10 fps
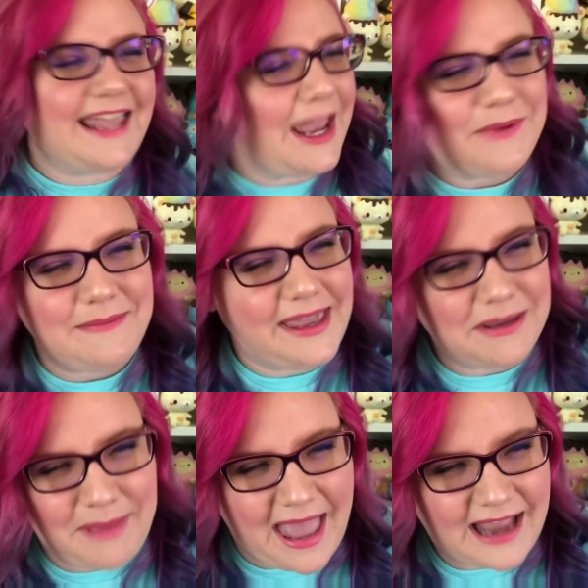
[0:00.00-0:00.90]
Can't we make a
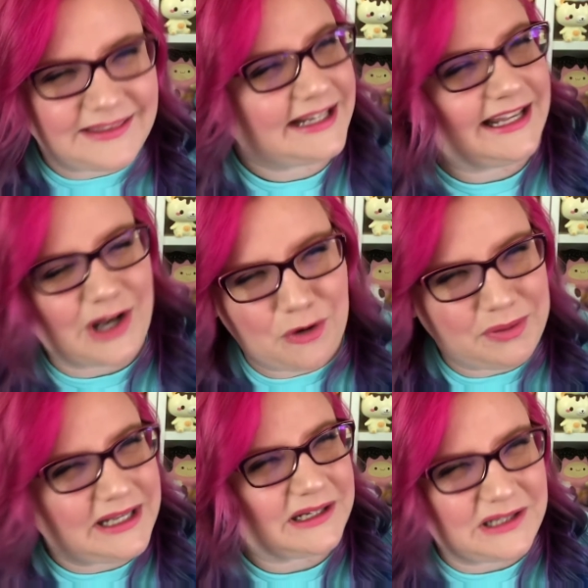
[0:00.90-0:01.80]
bag that can
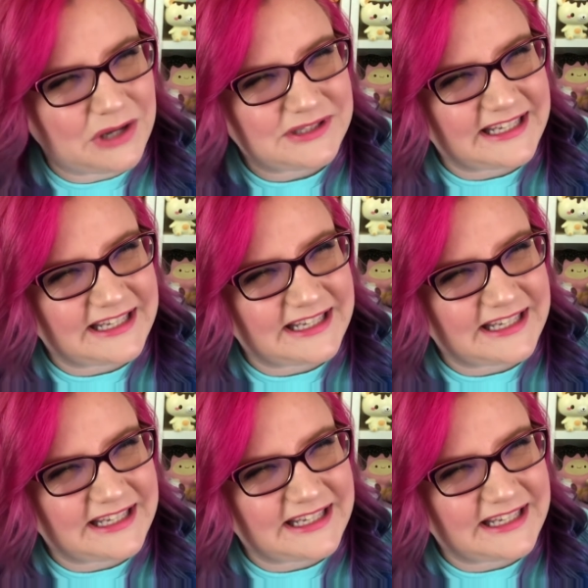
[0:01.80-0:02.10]
open and close